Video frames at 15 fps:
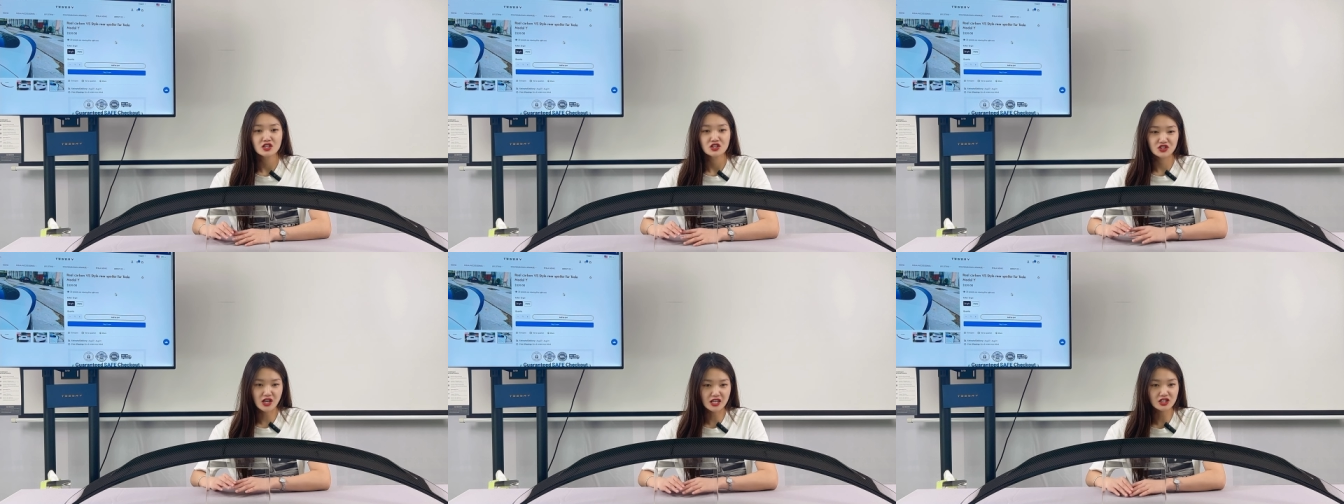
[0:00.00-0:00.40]

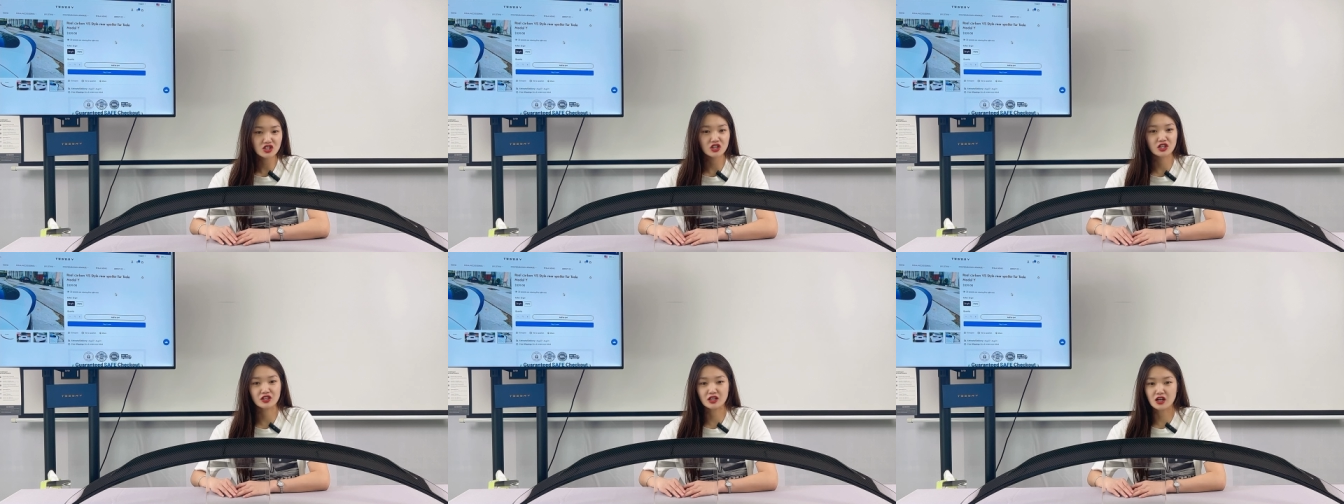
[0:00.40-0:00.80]
just
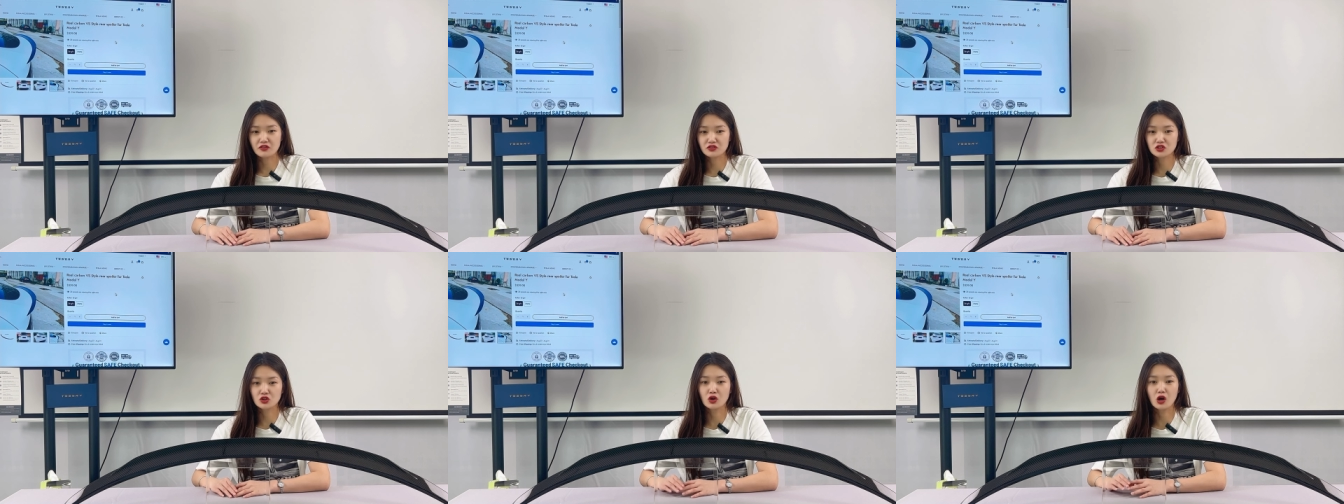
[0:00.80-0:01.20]

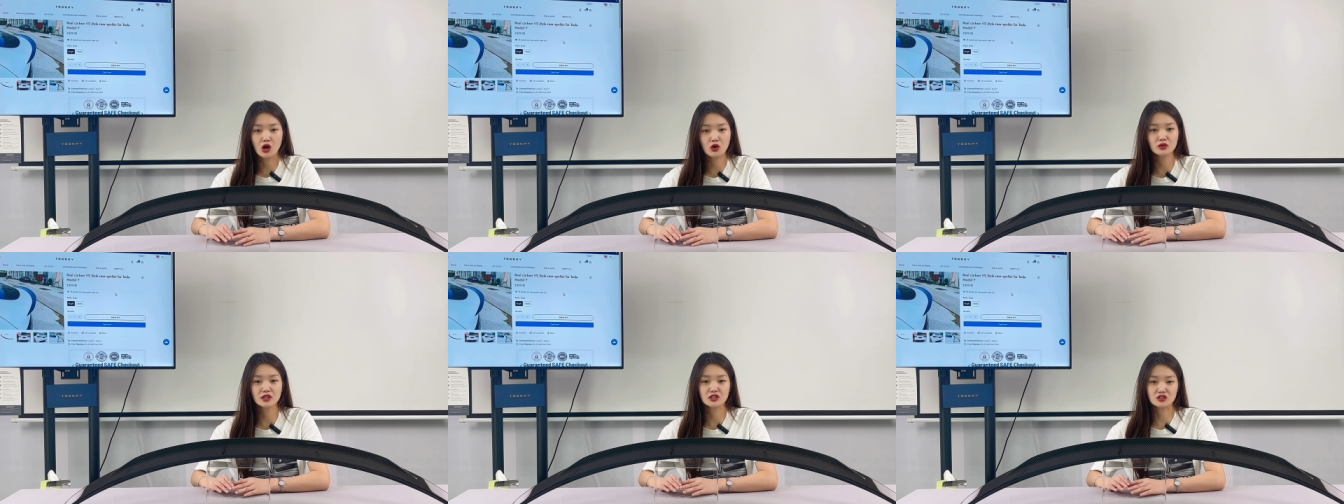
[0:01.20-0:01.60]
enough to
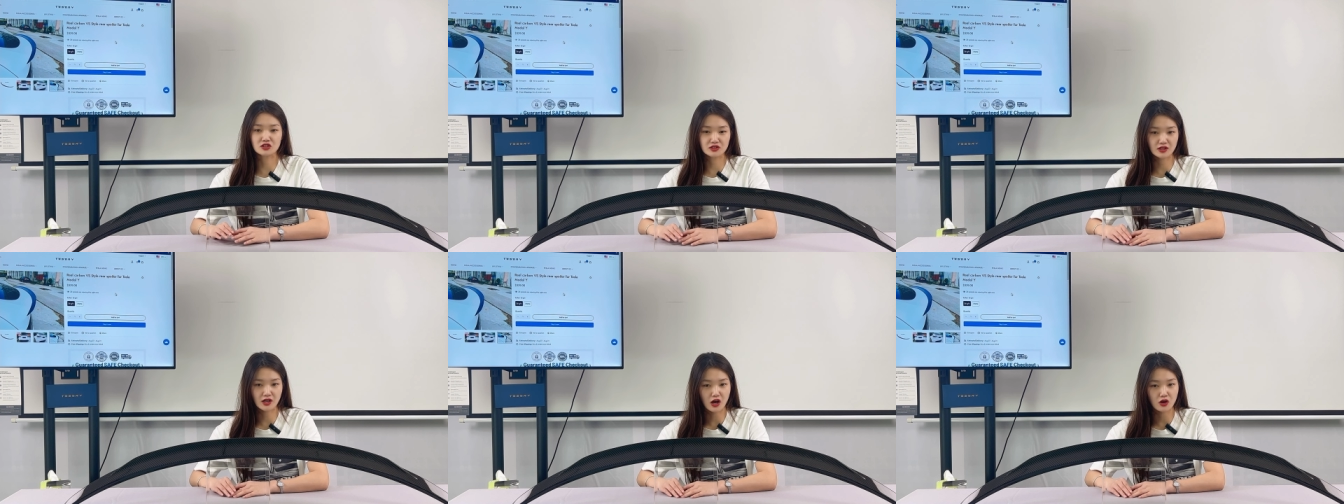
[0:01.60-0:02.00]
hold
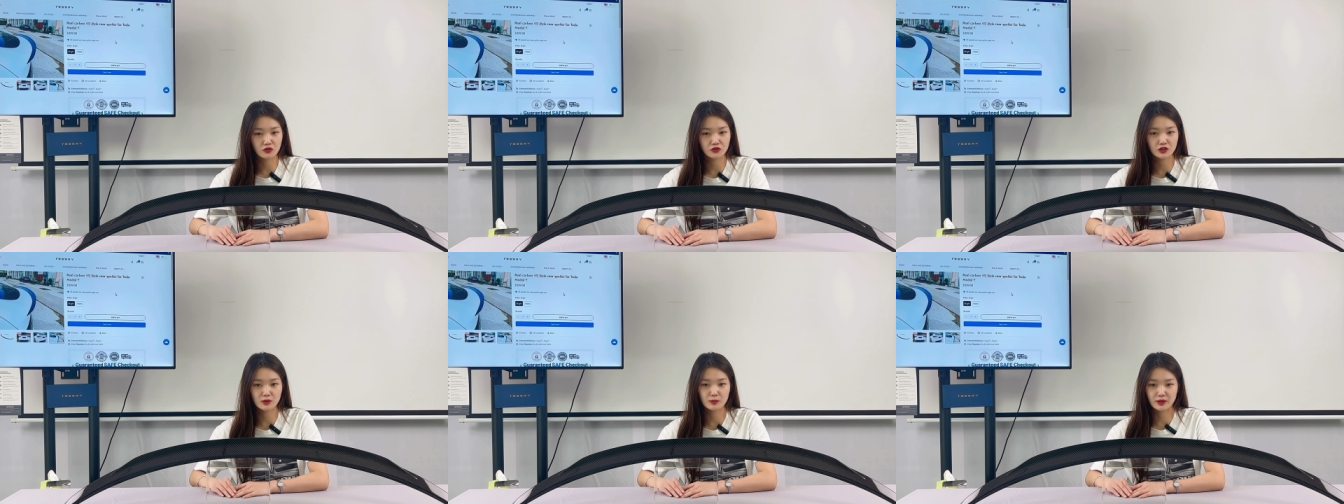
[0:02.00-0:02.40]

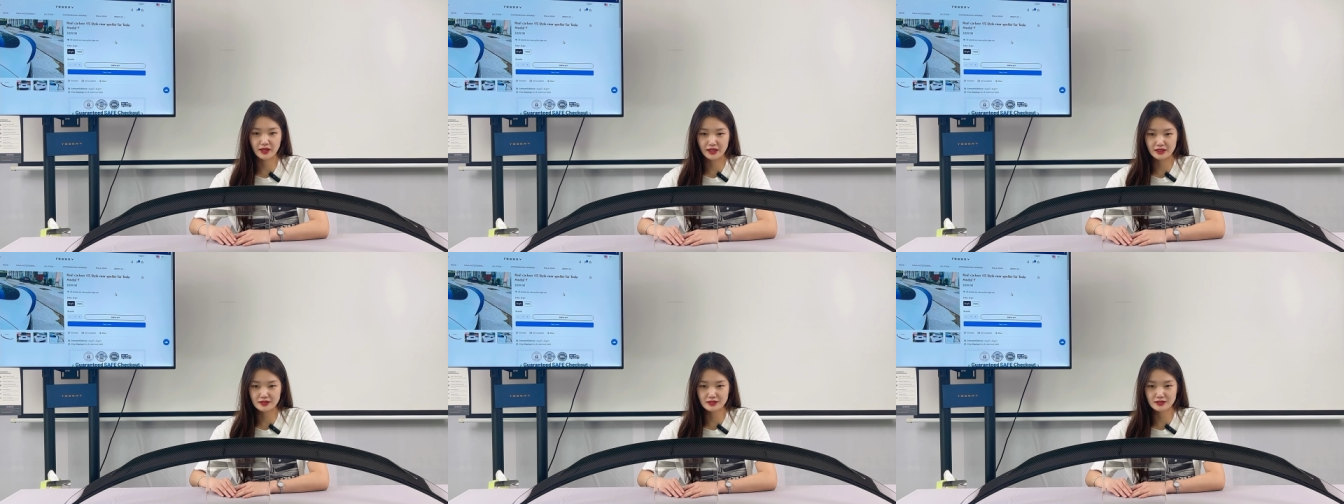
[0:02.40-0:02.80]
itself in
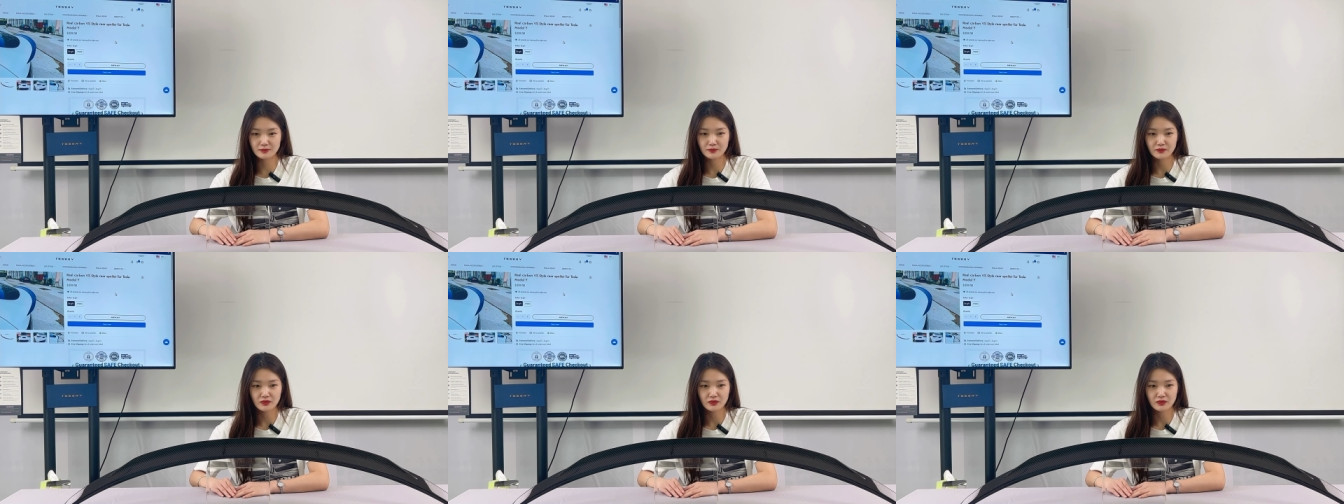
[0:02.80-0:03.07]
place.